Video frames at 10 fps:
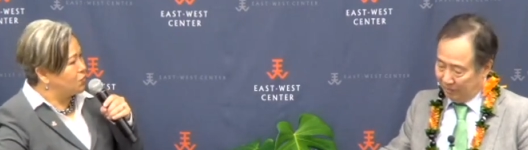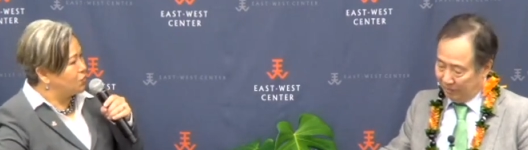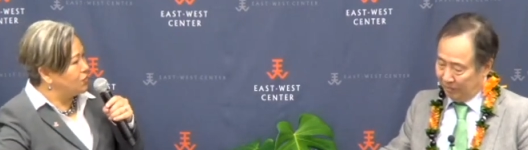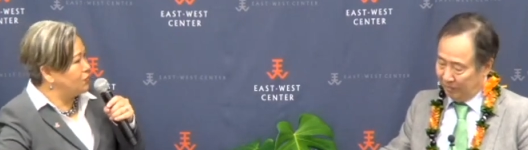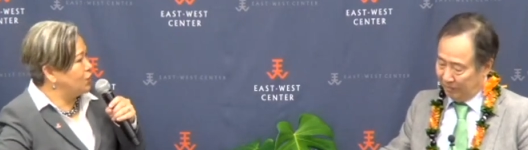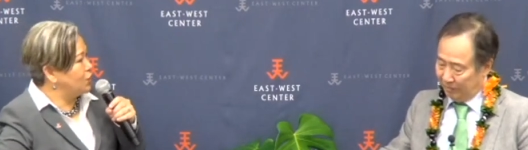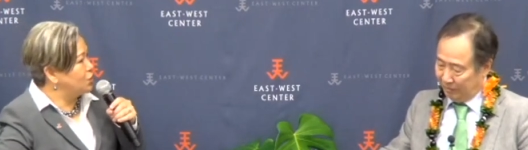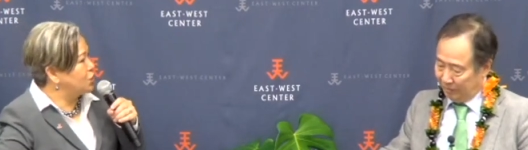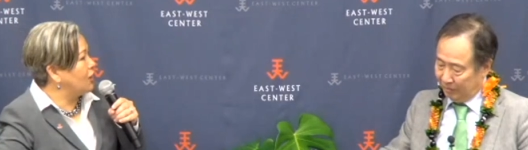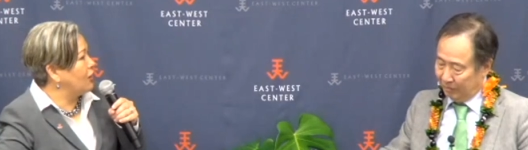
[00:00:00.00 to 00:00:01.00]
Speaker 1: wondered if you could
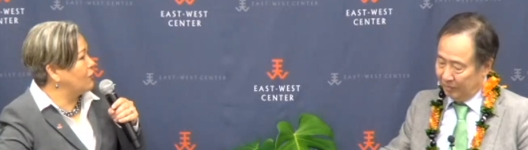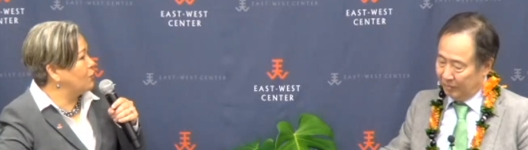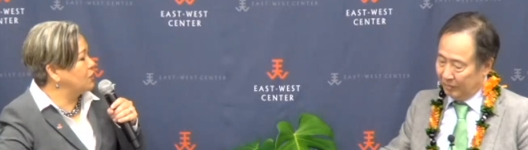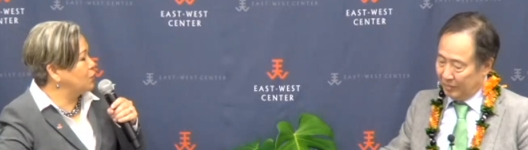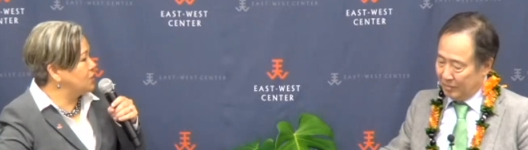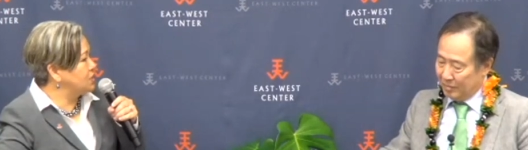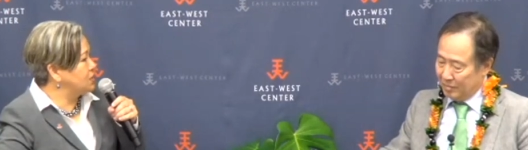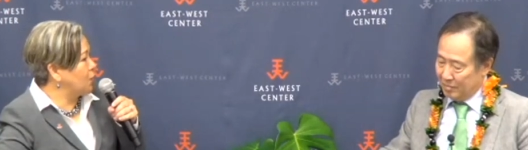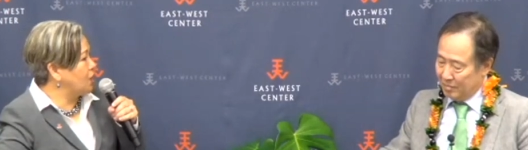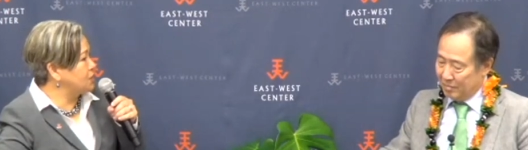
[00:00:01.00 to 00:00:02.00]
share what, what does the
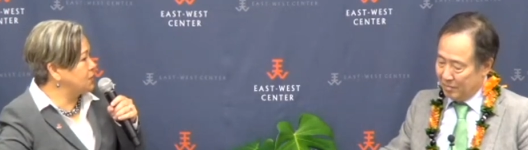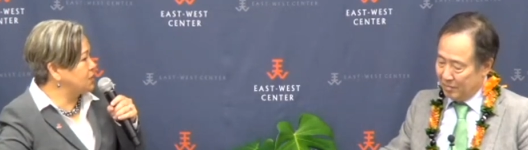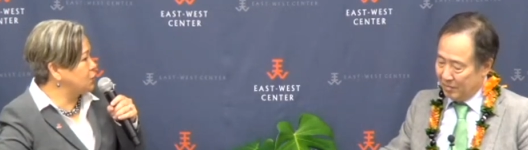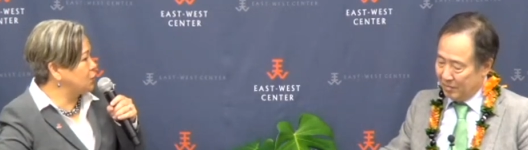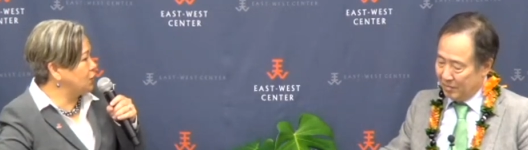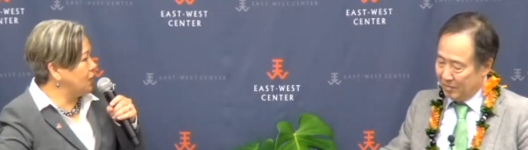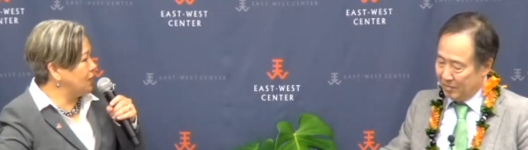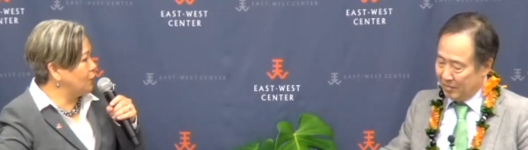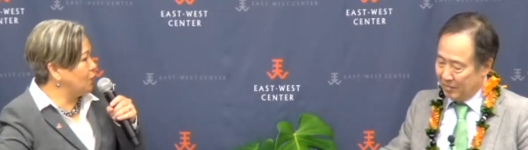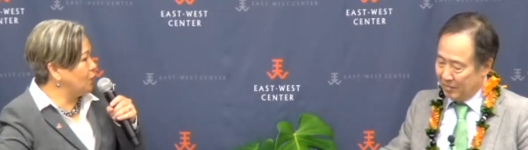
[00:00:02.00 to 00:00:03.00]
prospects look like
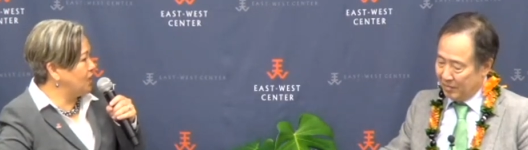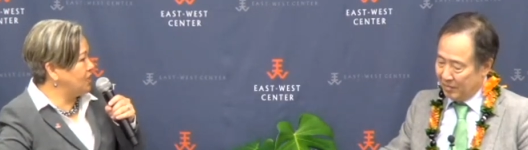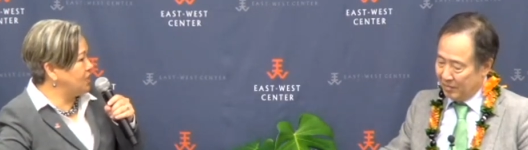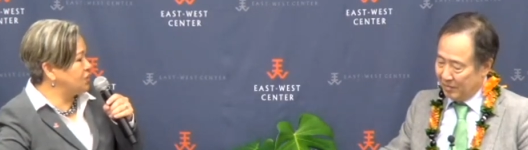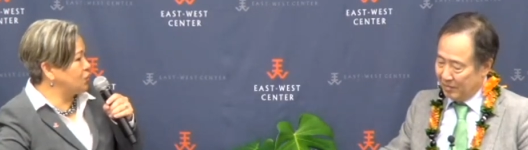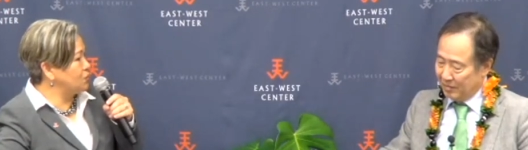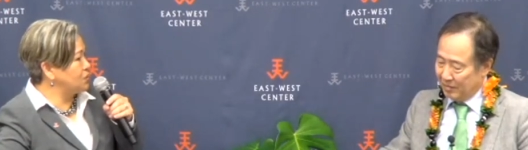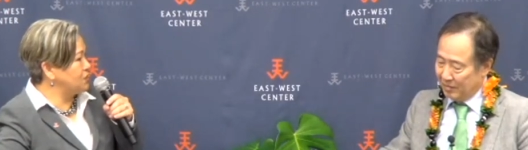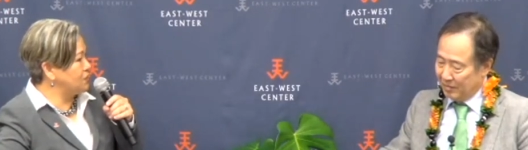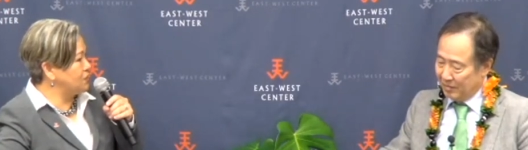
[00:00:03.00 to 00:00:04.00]
for Hawaii in terms
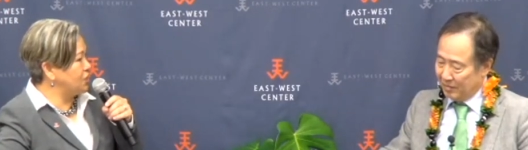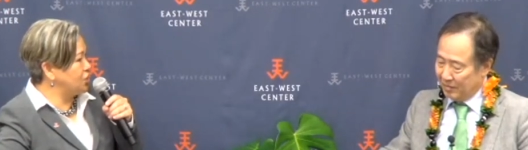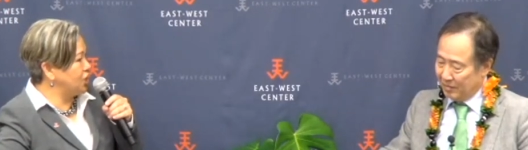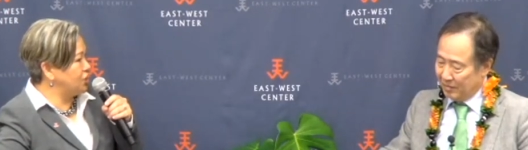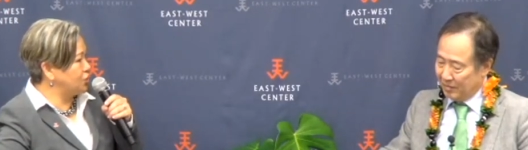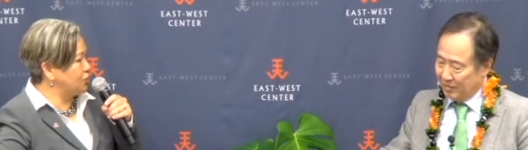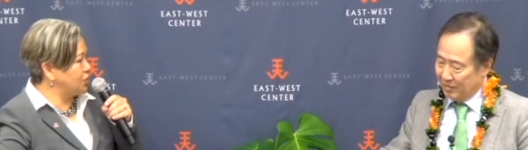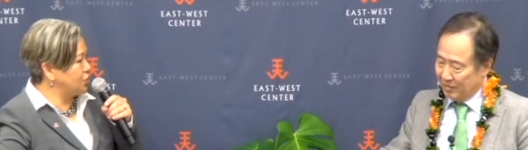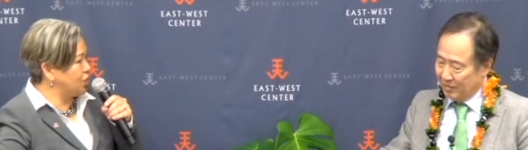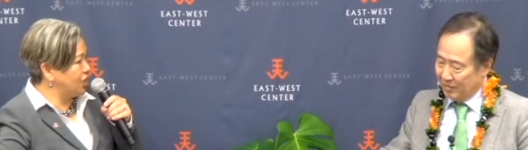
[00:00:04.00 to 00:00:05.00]
of educational
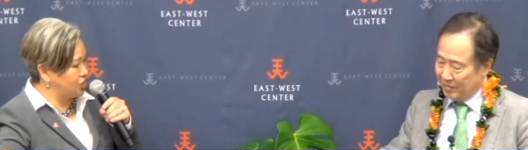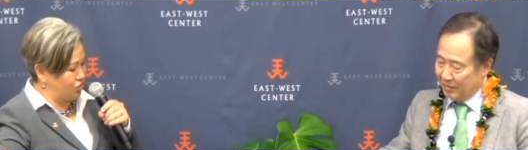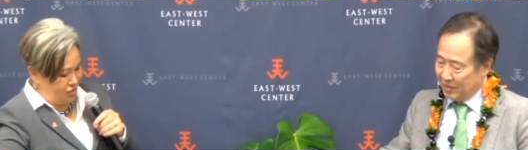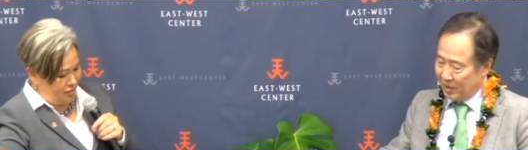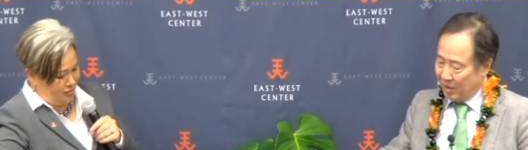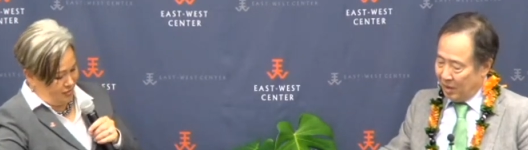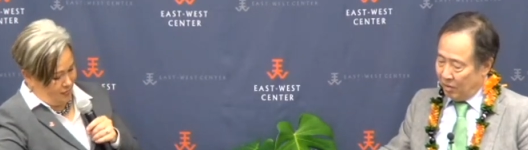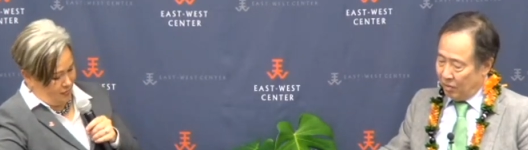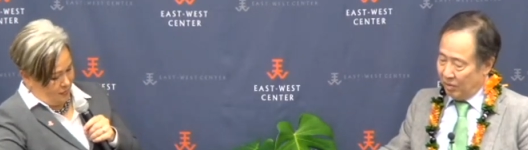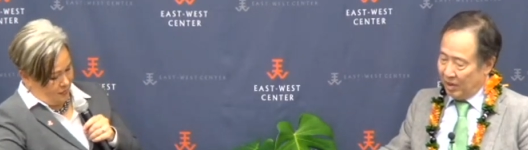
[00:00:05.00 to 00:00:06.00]
exchange?
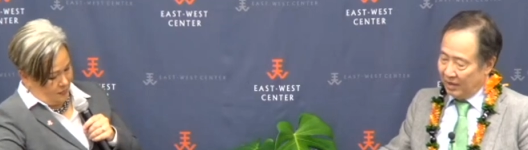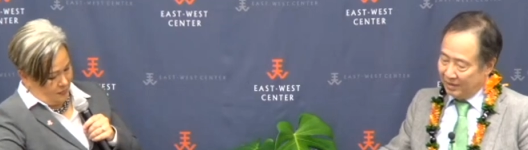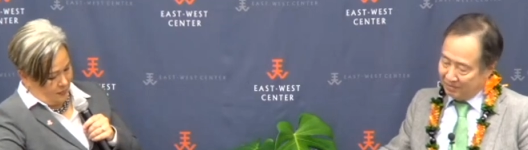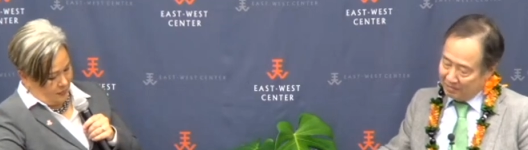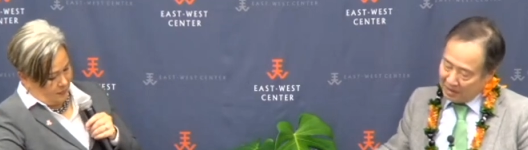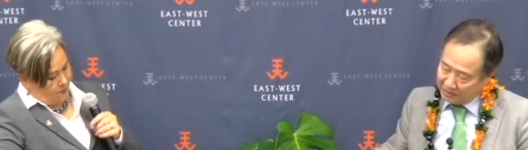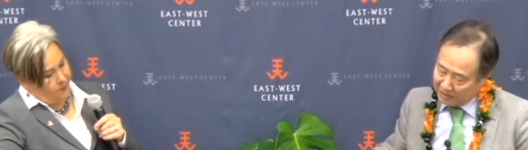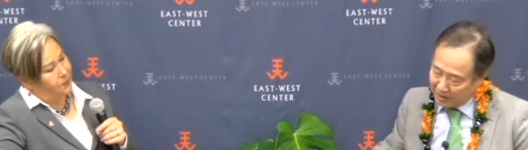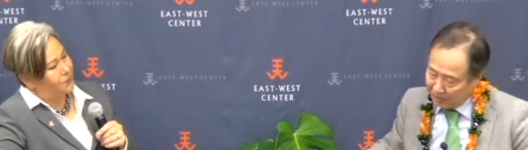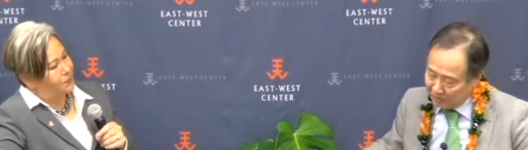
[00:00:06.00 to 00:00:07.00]
Speaker 2: Well, I
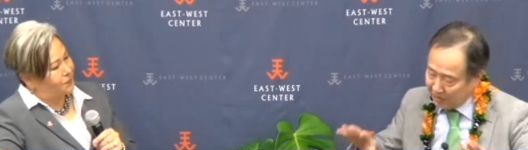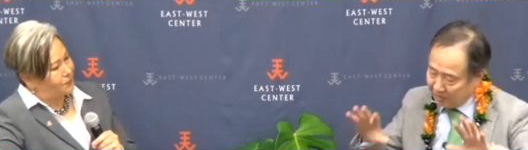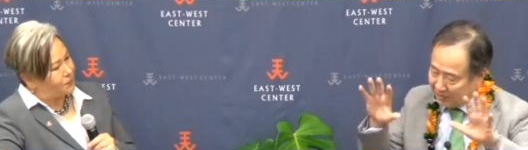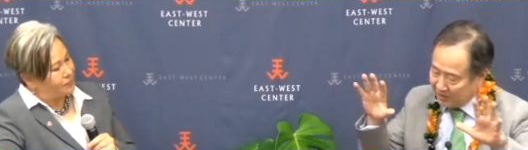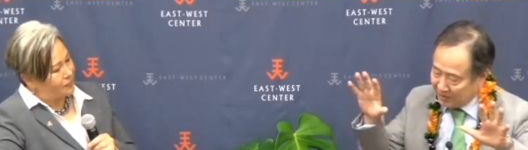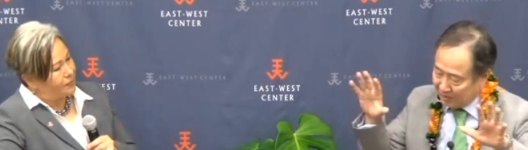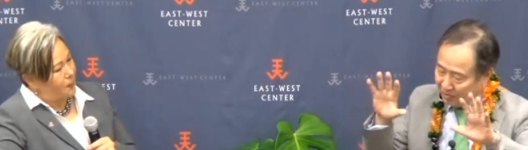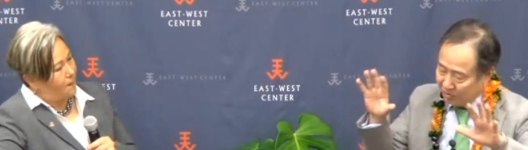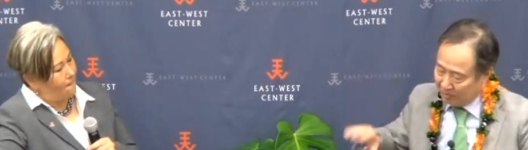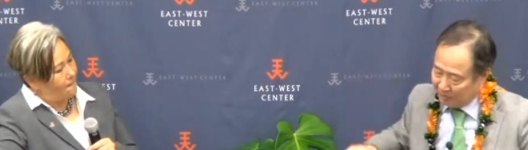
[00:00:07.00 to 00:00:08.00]
start with a you know
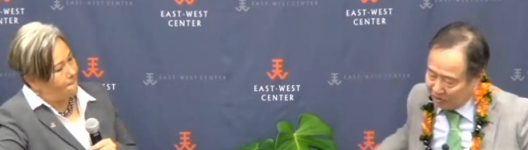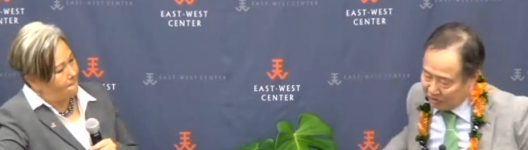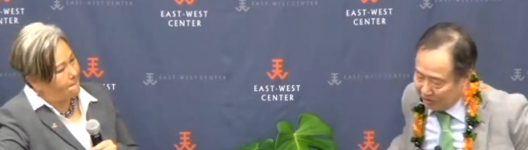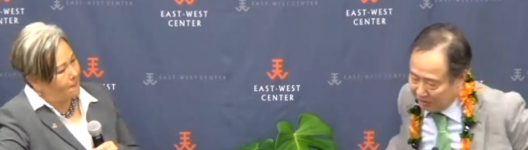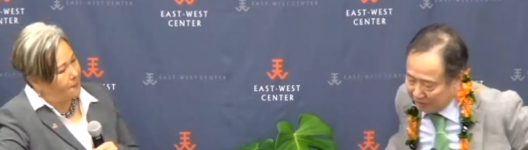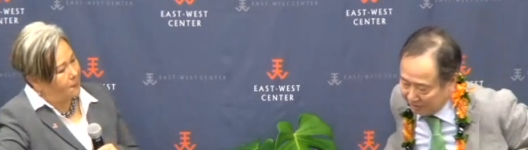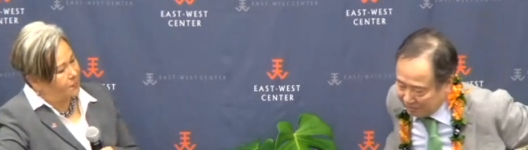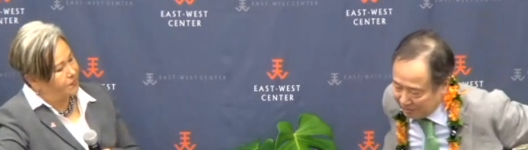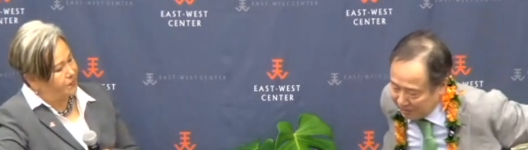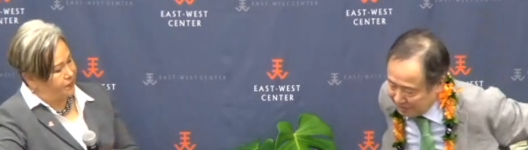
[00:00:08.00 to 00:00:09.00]
broader picture. You know,
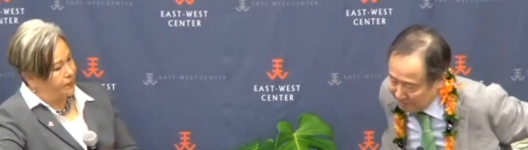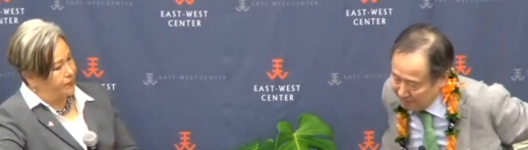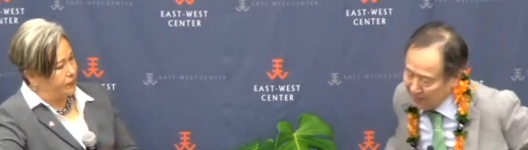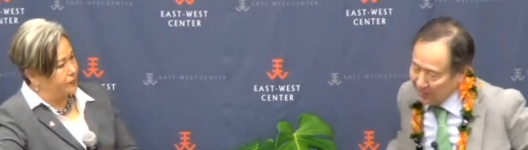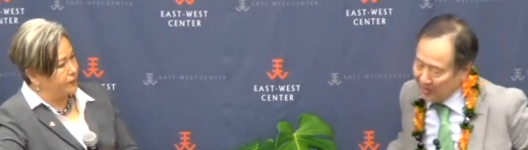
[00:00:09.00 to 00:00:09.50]
um,